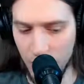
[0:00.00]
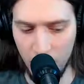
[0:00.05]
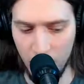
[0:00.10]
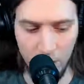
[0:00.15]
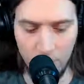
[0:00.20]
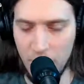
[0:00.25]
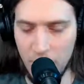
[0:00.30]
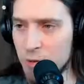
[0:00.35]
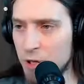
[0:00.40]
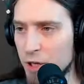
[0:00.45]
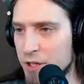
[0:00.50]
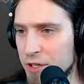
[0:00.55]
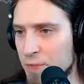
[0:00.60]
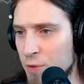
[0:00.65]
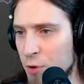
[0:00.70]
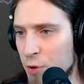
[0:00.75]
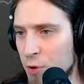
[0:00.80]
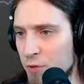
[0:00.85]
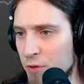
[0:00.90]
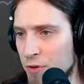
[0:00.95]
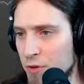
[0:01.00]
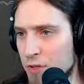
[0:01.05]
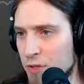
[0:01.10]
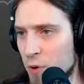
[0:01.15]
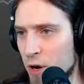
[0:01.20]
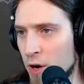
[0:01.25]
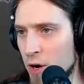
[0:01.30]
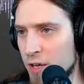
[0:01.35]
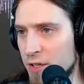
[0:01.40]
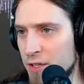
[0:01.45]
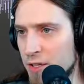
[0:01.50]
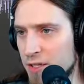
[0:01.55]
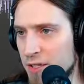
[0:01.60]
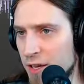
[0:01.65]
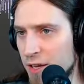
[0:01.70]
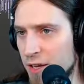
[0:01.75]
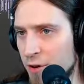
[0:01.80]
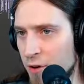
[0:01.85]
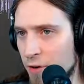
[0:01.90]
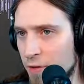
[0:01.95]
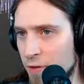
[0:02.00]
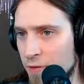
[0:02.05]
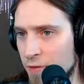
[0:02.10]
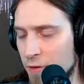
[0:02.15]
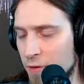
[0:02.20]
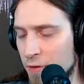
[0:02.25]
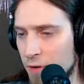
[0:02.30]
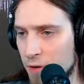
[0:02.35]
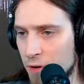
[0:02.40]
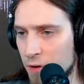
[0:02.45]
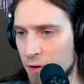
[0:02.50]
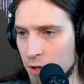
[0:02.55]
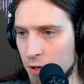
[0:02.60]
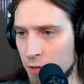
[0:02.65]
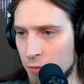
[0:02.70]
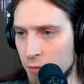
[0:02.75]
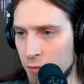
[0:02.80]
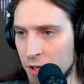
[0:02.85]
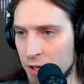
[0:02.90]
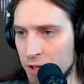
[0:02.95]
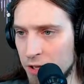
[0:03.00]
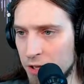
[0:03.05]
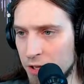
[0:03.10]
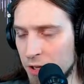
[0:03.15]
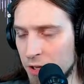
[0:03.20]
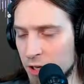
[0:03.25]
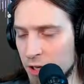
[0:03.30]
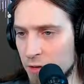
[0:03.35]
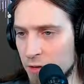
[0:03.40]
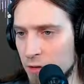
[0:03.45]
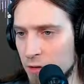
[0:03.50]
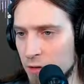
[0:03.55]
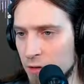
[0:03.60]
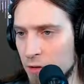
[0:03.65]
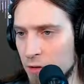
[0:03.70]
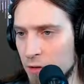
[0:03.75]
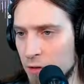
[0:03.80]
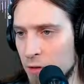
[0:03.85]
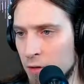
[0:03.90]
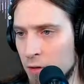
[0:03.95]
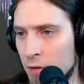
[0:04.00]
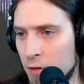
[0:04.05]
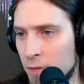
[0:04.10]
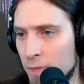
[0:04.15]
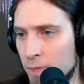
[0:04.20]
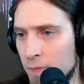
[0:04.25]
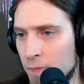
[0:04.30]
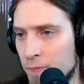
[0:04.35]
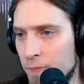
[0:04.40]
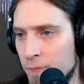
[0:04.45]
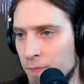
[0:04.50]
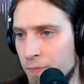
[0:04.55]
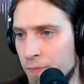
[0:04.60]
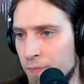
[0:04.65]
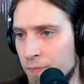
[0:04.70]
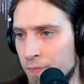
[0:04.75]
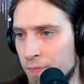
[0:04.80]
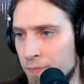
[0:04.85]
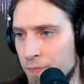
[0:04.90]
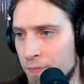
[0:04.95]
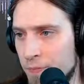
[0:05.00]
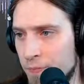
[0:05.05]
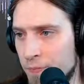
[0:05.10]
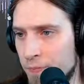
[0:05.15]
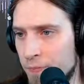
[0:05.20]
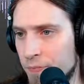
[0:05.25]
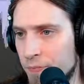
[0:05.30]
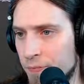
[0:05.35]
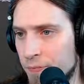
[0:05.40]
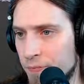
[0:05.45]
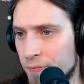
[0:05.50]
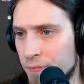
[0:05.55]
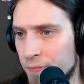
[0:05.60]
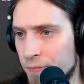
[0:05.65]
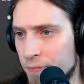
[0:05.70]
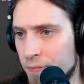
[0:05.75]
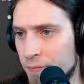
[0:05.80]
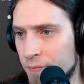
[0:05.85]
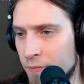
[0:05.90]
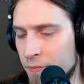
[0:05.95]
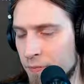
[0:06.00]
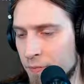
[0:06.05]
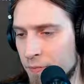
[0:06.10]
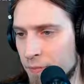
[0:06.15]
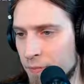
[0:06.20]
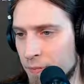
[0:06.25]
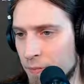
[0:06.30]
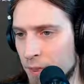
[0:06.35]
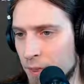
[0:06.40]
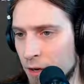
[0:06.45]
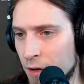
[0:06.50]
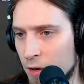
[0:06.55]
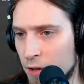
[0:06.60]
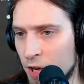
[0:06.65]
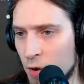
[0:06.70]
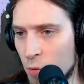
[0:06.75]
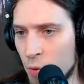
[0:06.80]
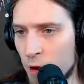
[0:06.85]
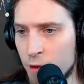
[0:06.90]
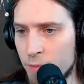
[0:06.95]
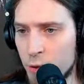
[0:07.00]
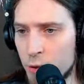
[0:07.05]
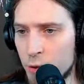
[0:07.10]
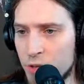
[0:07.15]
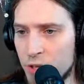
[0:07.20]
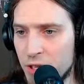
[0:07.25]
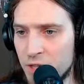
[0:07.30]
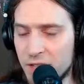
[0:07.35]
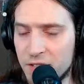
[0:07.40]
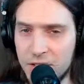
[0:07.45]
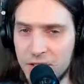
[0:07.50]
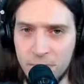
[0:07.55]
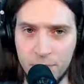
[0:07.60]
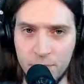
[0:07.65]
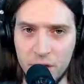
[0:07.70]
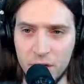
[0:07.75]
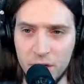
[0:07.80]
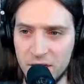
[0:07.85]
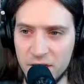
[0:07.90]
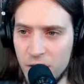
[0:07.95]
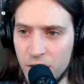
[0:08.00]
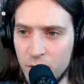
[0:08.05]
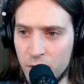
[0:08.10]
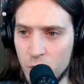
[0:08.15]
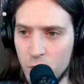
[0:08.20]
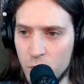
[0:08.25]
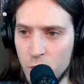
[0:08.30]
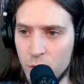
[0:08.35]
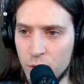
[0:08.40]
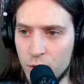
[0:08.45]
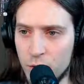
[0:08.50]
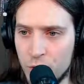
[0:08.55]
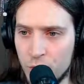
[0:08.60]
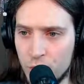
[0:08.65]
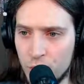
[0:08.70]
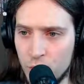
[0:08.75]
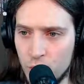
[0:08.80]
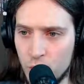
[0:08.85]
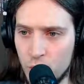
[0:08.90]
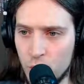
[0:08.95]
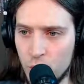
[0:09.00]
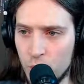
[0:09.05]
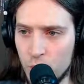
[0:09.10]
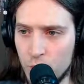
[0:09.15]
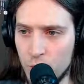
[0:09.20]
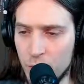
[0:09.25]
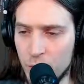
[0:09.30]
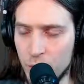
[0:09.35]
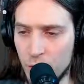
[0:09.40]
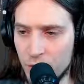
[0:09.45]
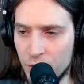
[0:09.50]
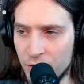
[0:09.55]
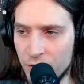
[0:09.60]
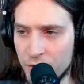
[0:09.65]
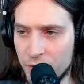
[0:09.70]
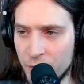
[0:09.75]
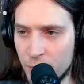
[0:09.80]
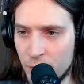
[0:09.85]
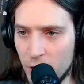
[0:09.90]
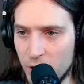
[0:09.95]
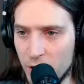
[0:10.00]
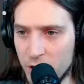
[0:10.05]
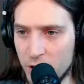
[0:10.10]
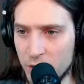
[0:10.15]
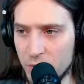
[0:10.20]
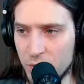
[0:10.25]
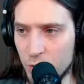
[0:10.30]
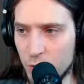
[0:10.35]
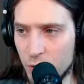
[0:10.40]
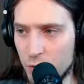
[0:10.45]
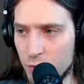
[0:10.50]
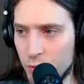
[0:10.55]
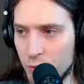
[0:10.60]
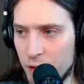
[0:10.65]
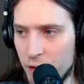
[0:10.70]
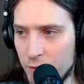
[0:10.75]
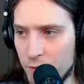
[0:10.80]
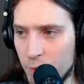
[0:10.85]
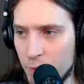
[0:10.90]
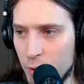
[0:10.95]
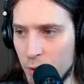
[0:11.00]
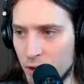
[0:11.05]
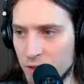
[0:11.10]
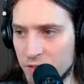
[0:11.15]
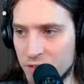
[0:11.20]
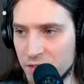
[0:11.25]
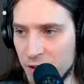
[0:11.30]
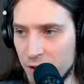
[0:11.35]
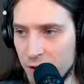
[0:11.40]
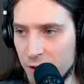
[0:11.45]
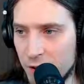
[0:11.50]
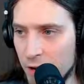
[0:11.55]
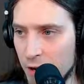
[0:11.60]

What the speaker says: Maybe let's mute this one instead of deleting it. System developed by the GNU project. Now, why I'm muting is because I don't want to shorten this part. I just want to have a pause there.